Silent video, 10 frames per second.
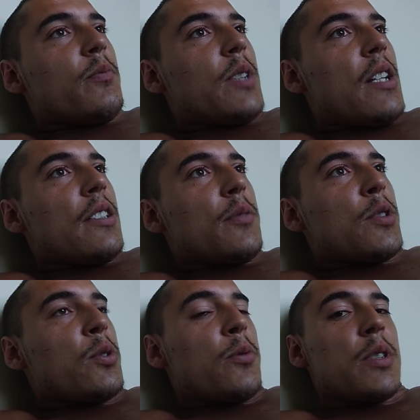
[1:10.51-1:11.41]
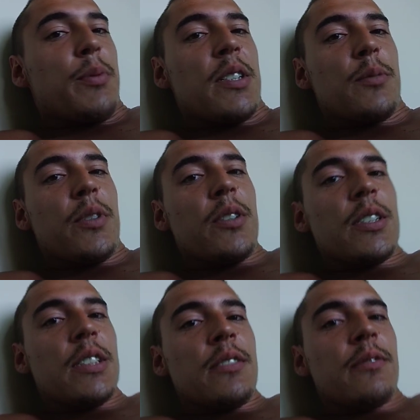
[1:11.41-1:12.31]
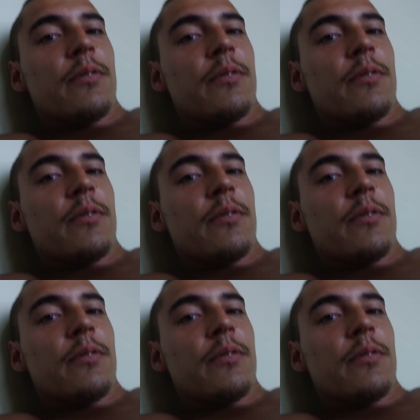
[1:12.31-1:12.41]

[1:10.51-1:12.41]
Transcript: gain some sort of responsibility